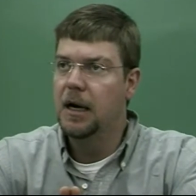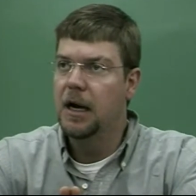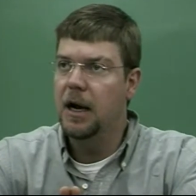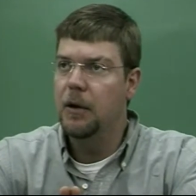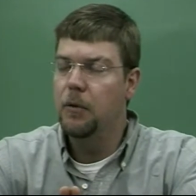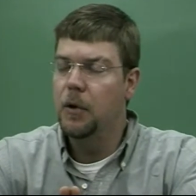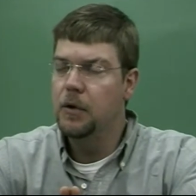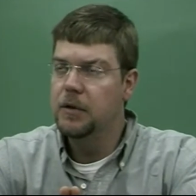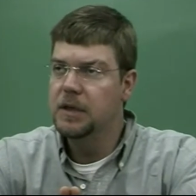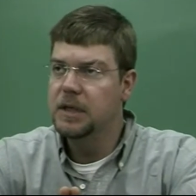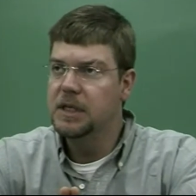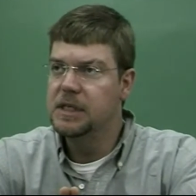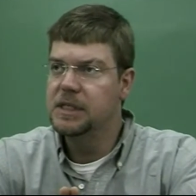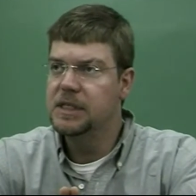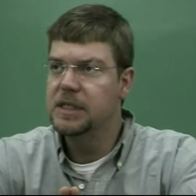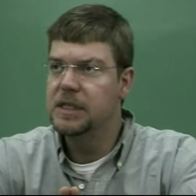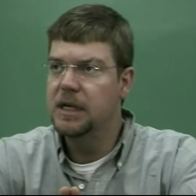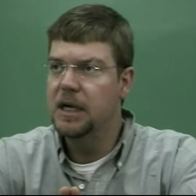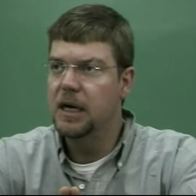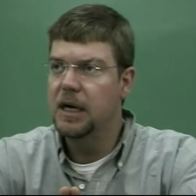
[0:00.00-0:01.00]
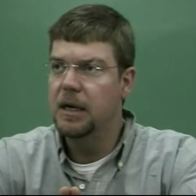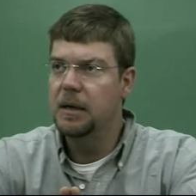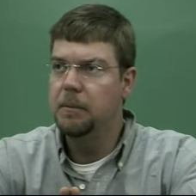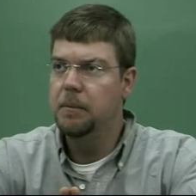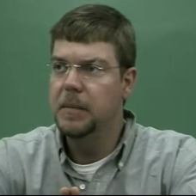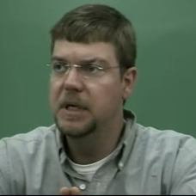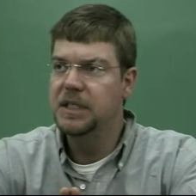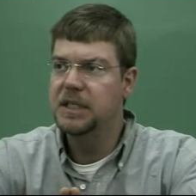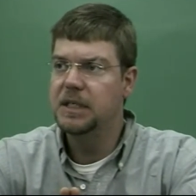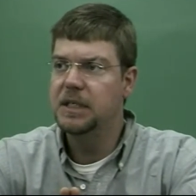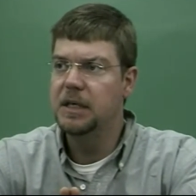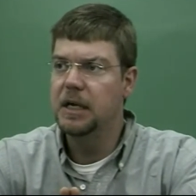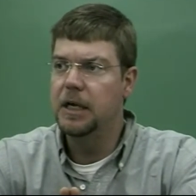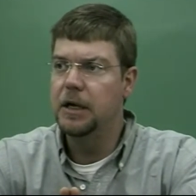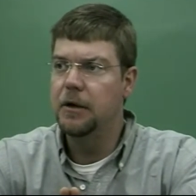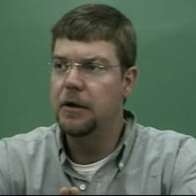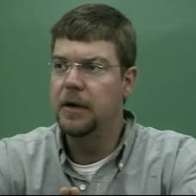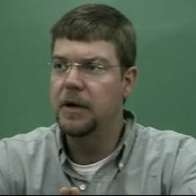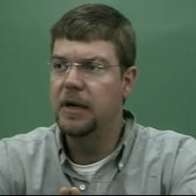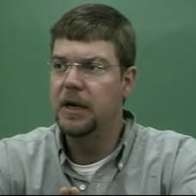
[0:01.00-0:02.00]
I wrote this uh, mission
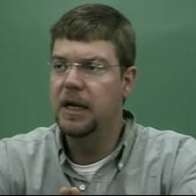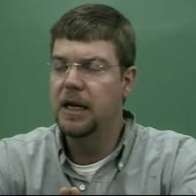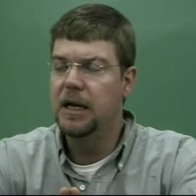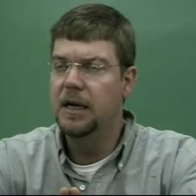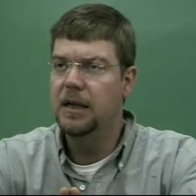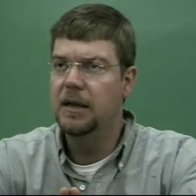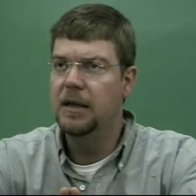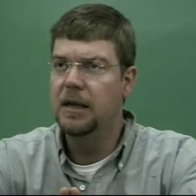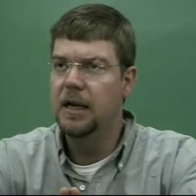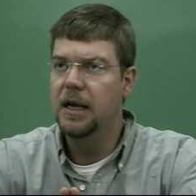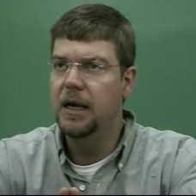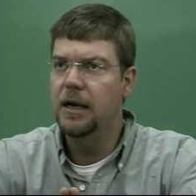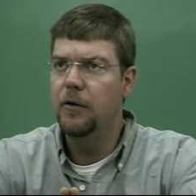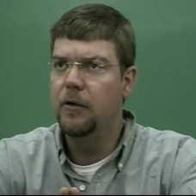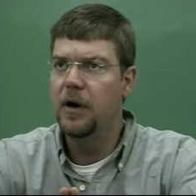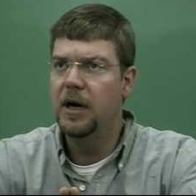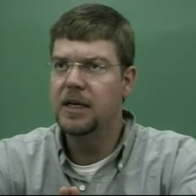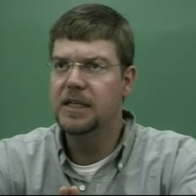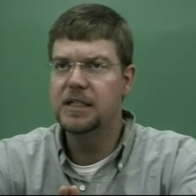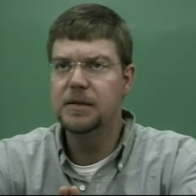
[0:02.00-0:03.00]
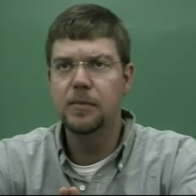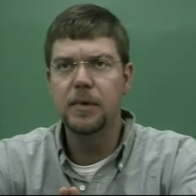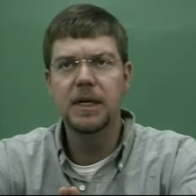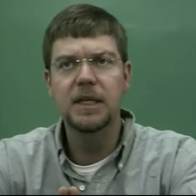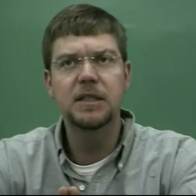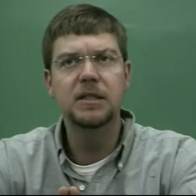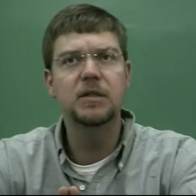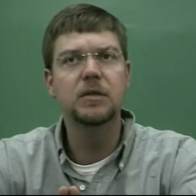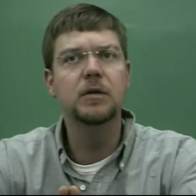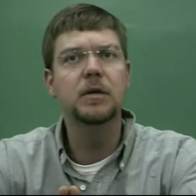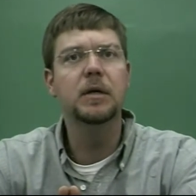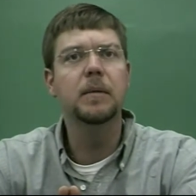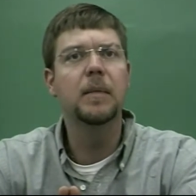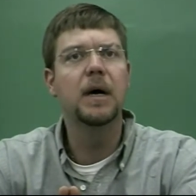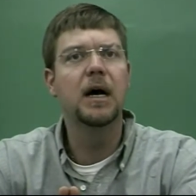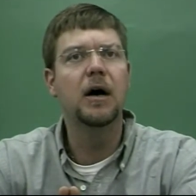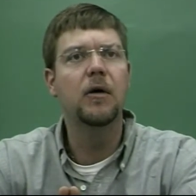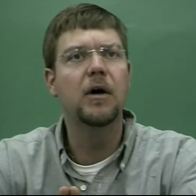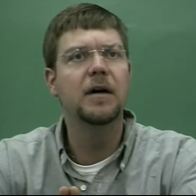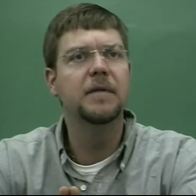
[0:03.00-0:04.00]
letter, and, and in the letter I explained to him
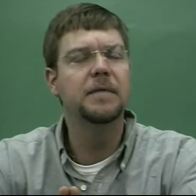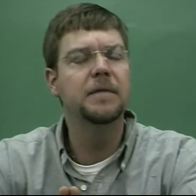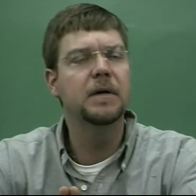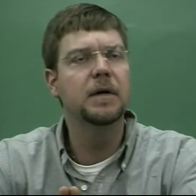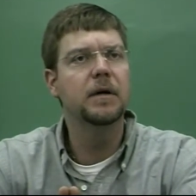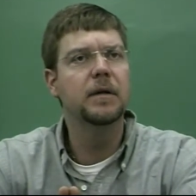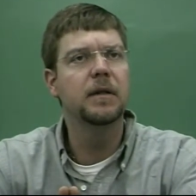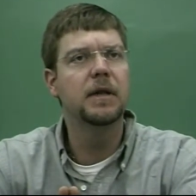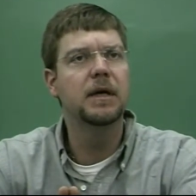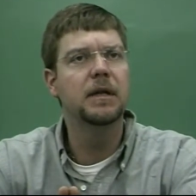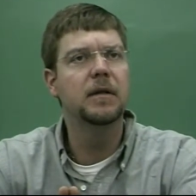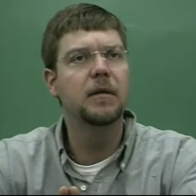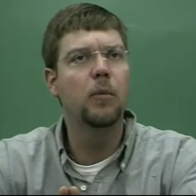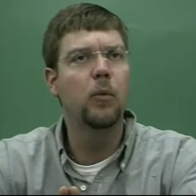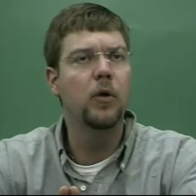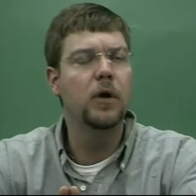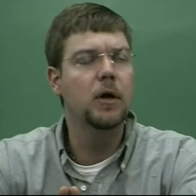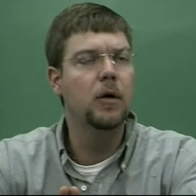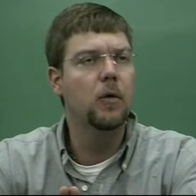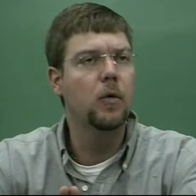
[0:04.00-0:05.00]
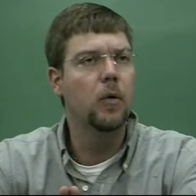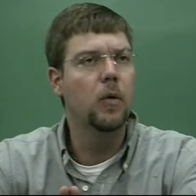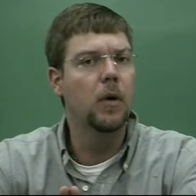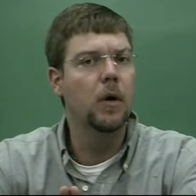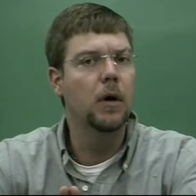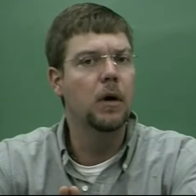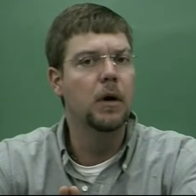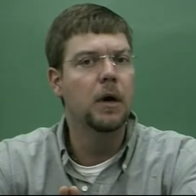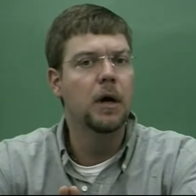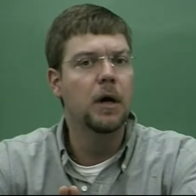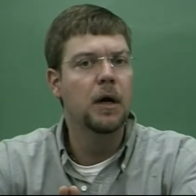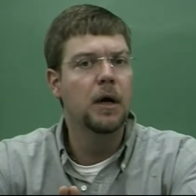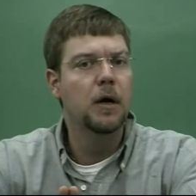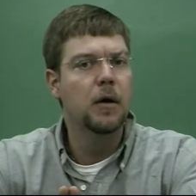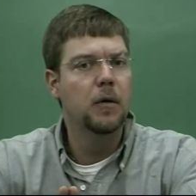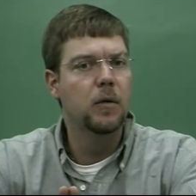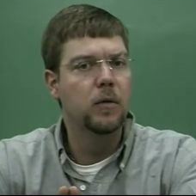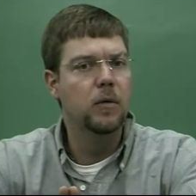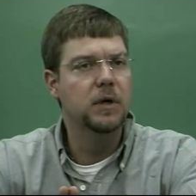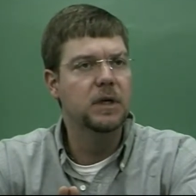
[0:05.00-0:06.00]
how I felt that the Marine Corps
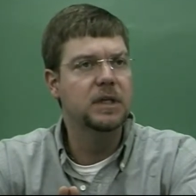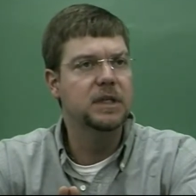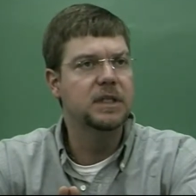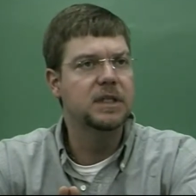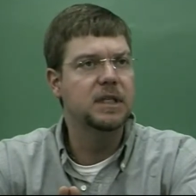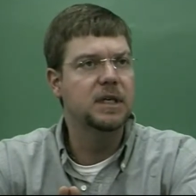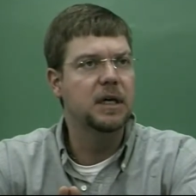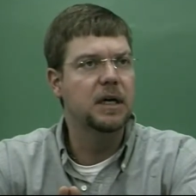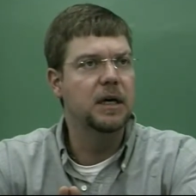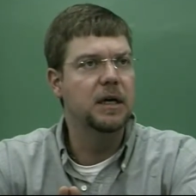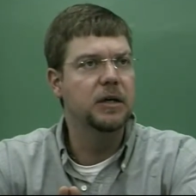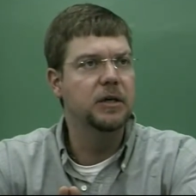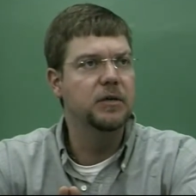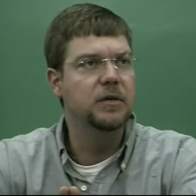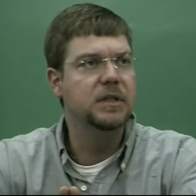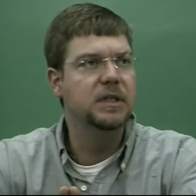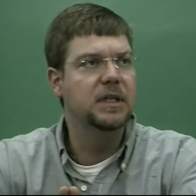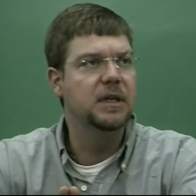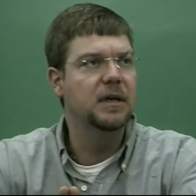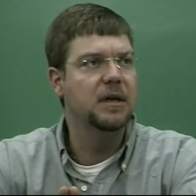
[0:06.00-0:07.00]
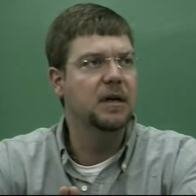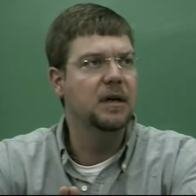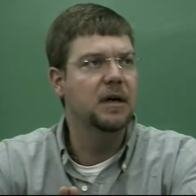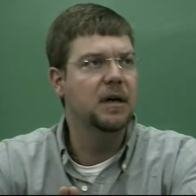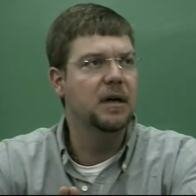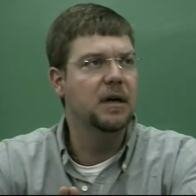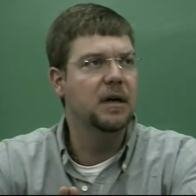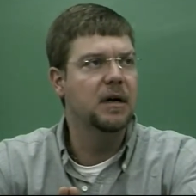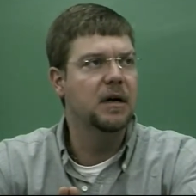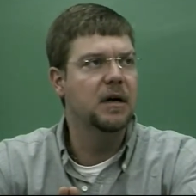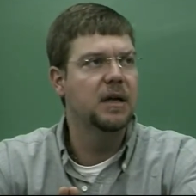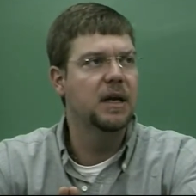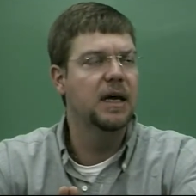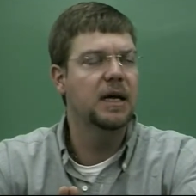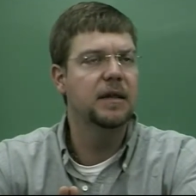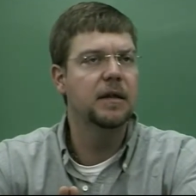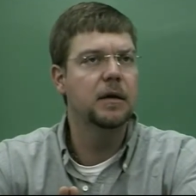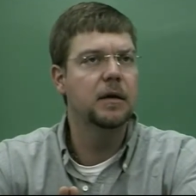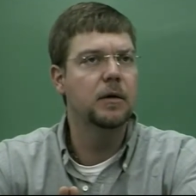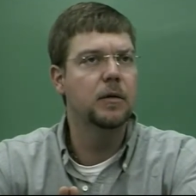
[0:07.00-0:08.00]
was uh, using uh,
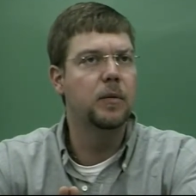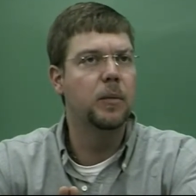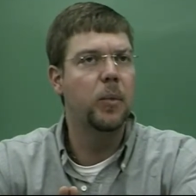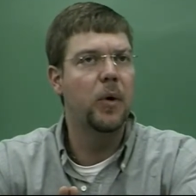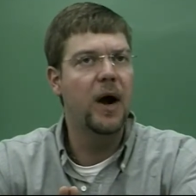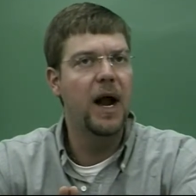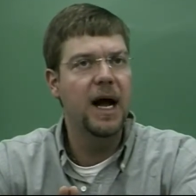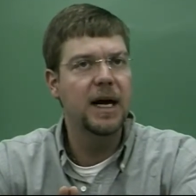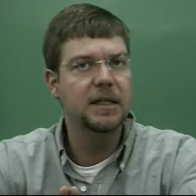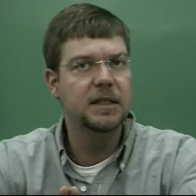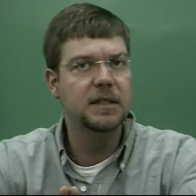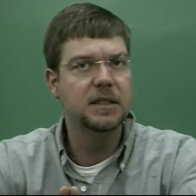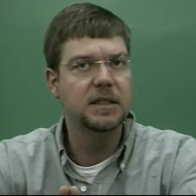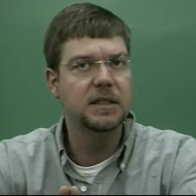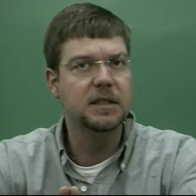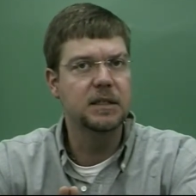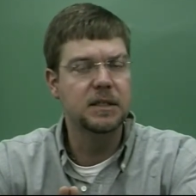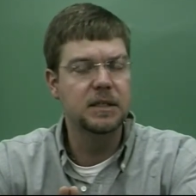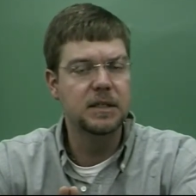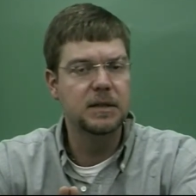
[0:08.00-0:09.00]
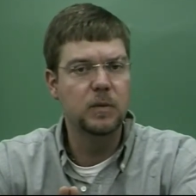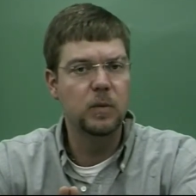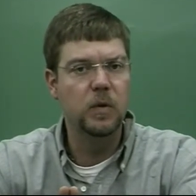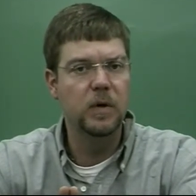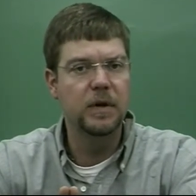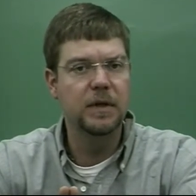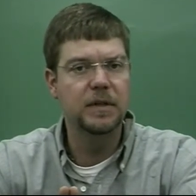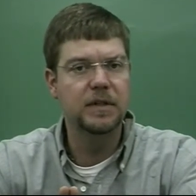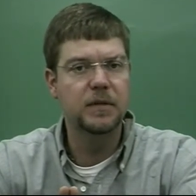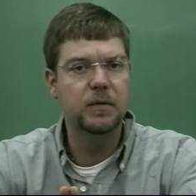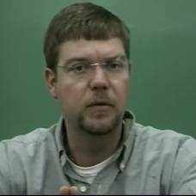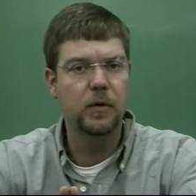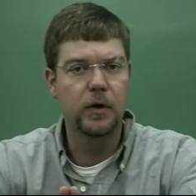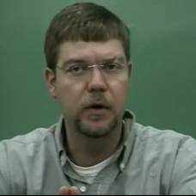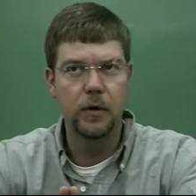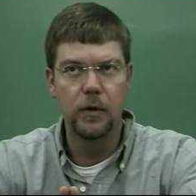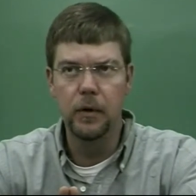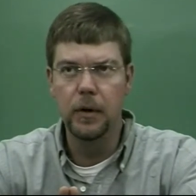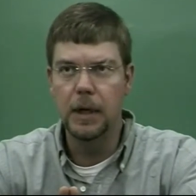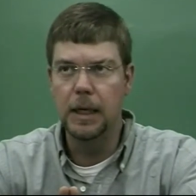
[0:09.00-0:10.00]
unethical practices with its
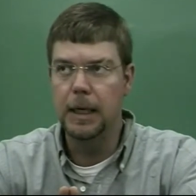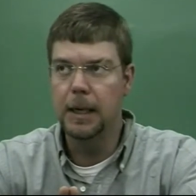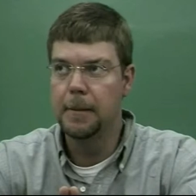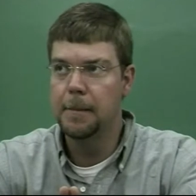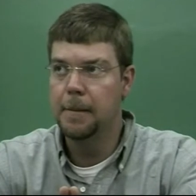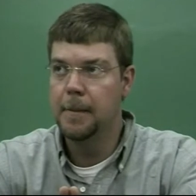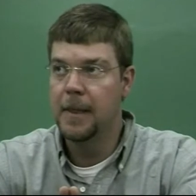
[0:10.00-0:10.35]
recruiting.